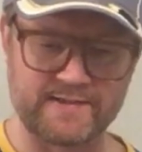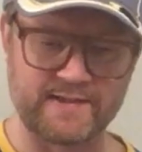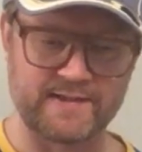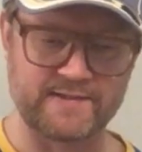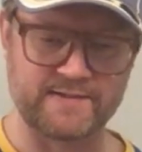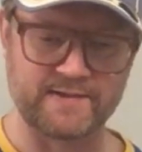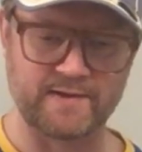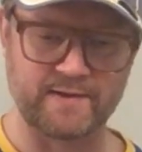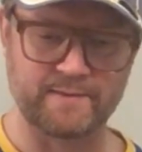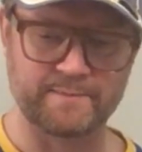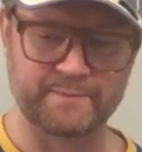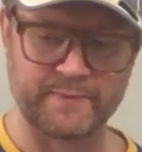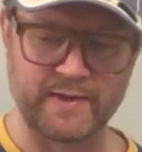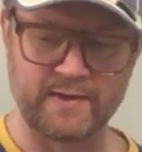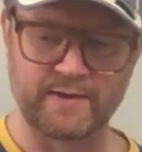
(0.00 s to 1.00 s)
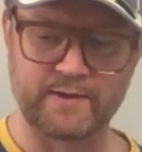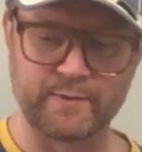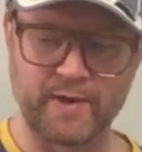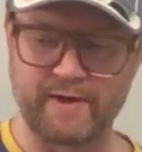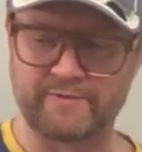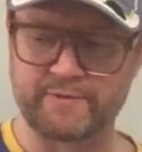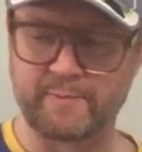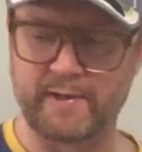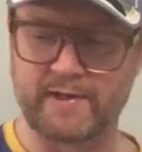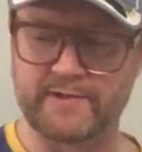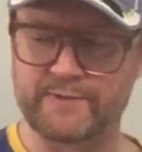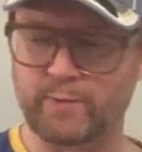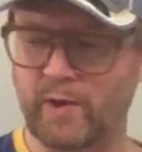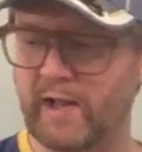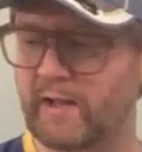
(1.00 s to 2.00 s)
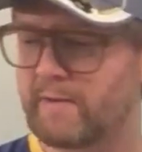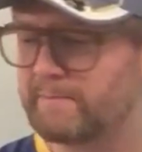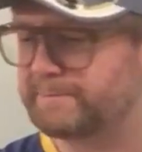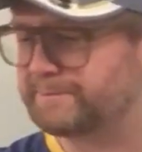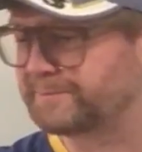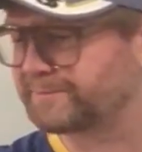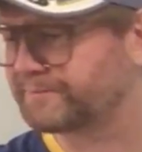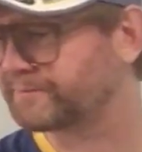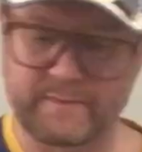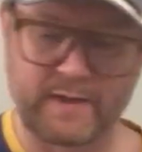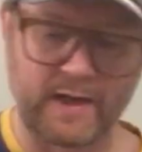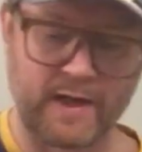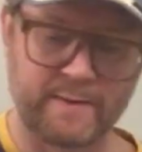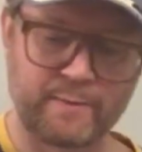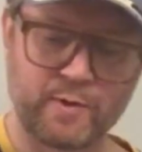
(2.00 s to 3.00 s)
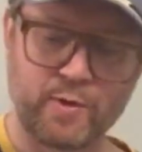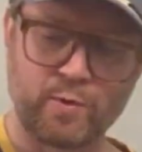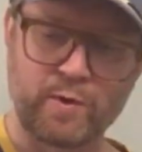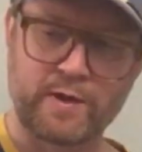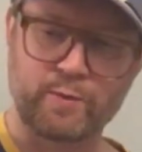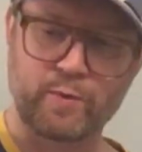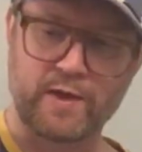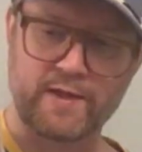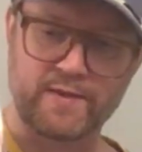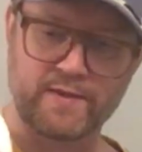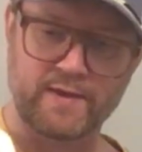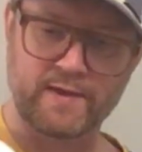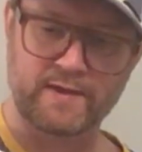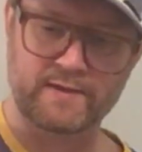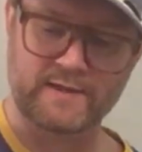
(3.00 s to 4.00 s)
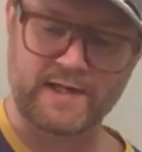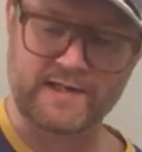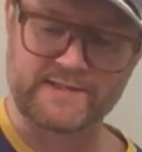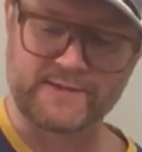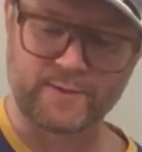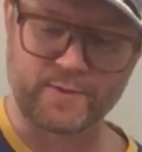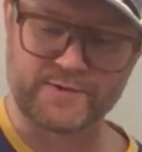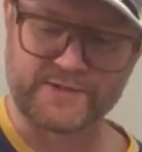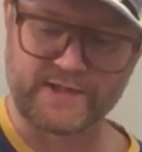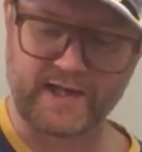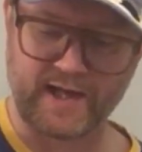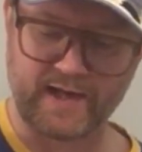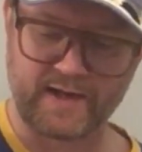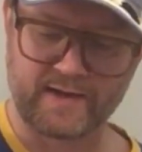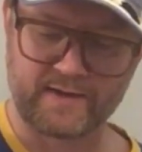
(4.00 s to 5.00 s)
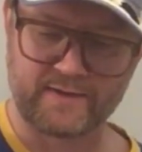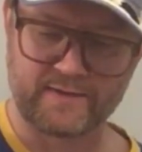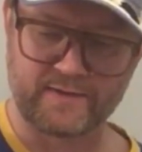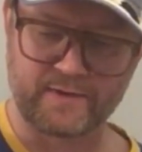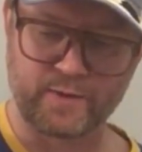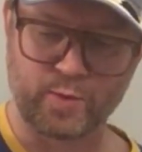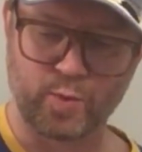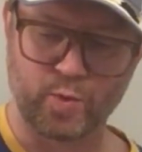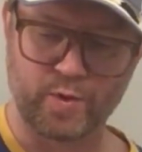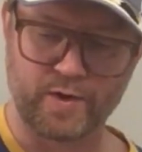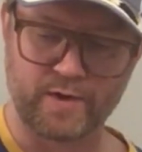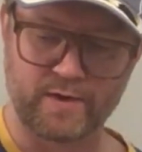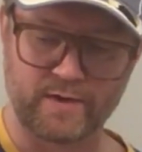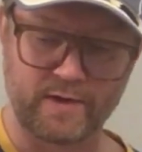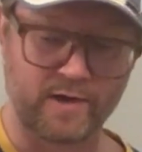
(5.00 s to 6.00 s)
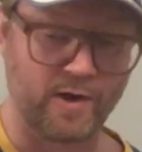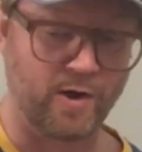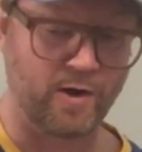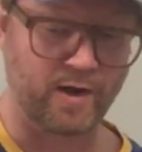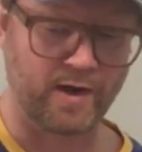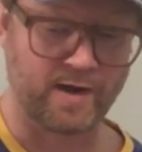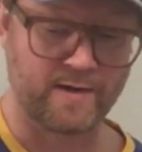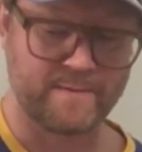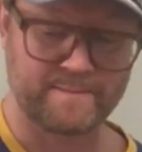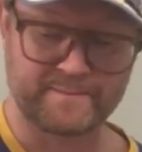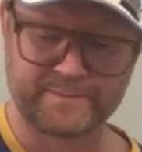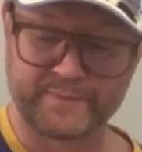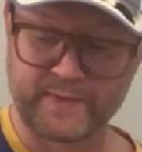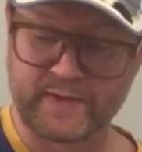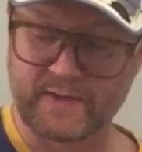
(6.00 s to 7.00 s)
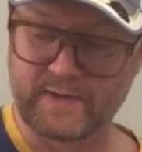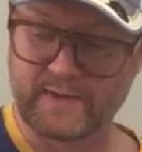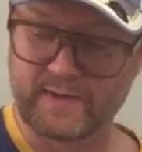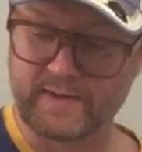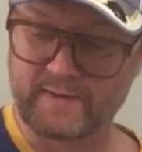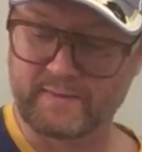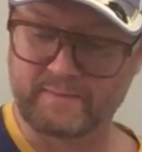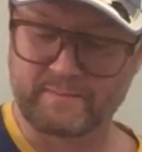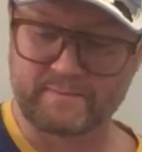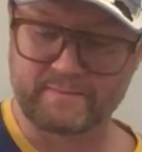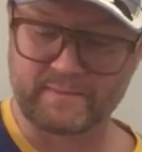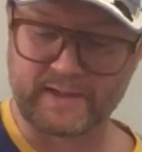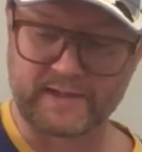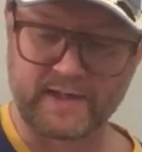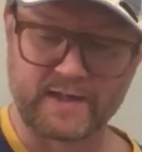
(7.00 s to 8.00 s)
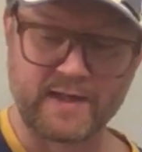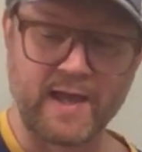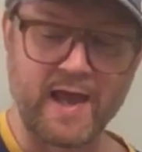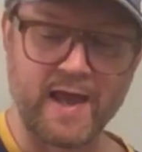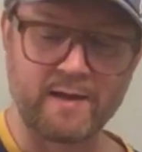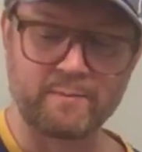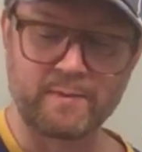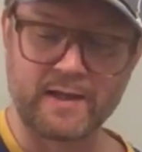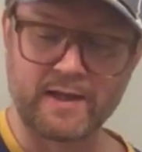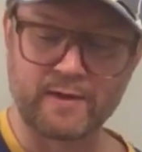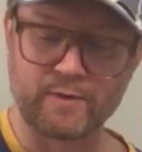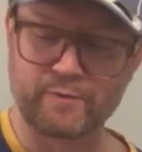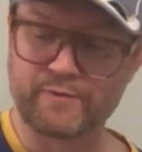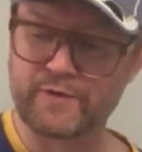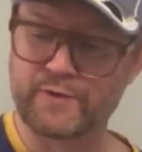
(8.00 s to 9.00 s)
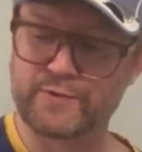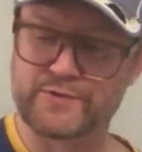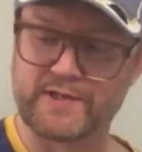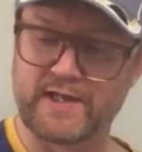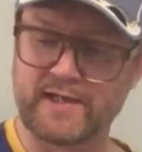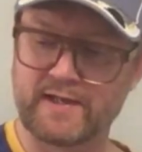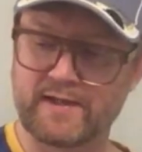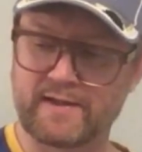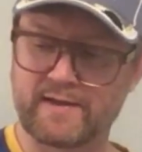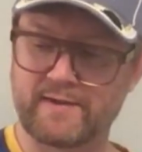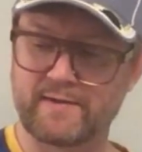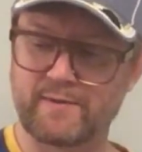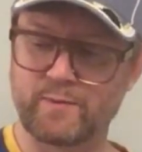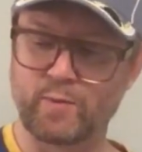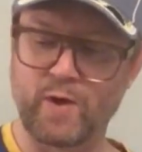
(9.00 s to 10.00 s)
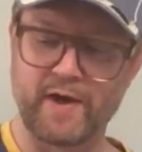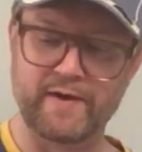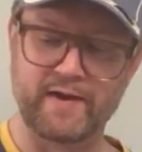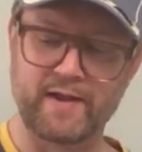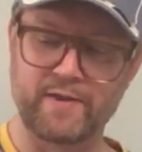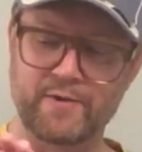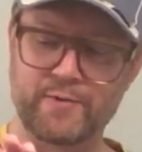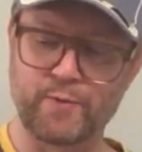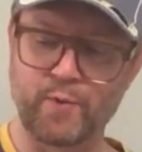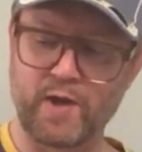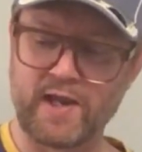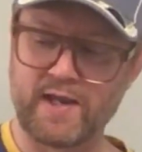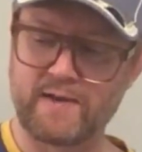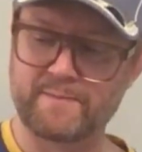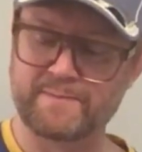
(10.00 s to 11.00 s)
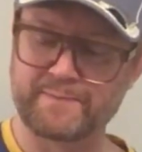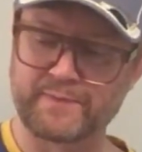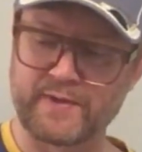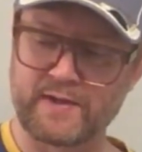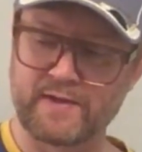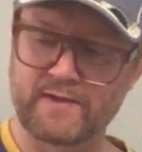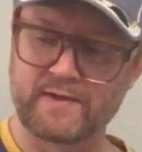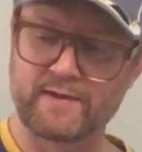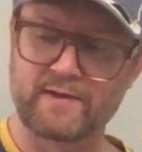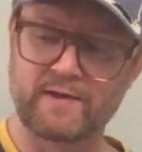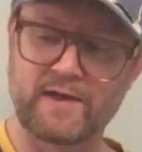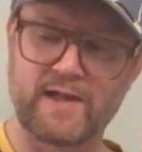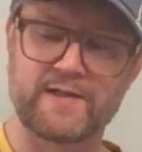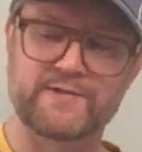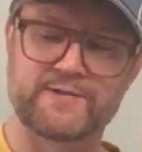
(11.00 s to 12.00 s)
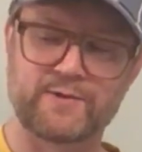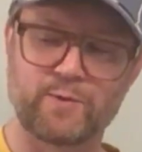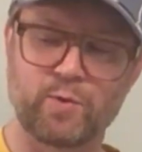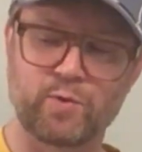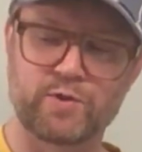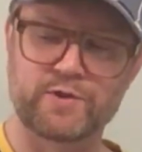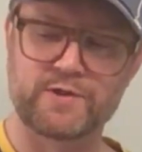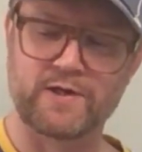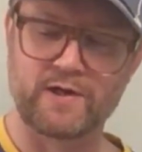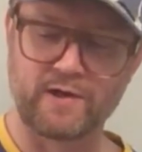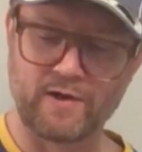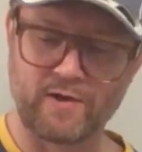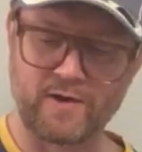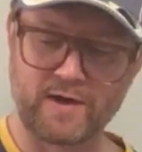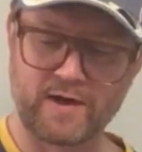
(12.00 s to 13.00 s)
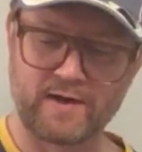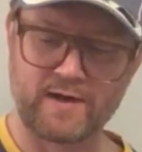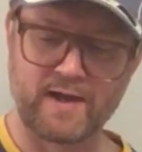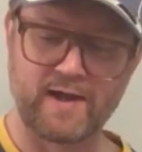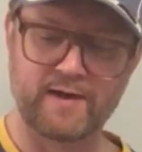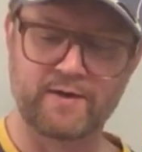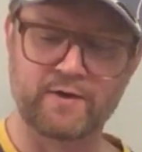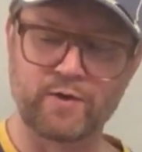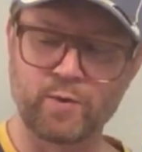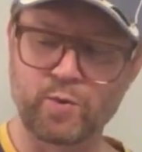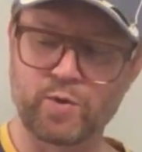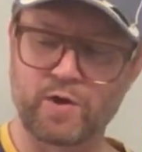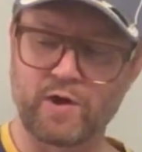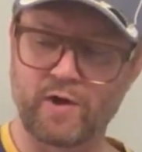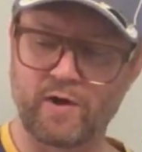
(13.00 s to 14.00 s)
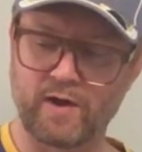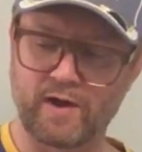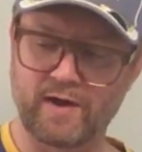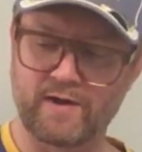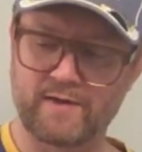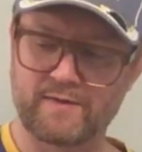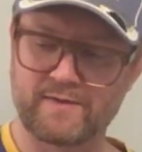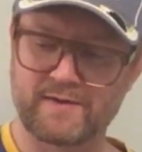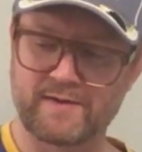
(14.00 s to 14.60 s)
is a craft beer as well. I'm going with Nils Åsgarn God Lager, but I can be confusing 1 and 3. Landsort Lager and God Lager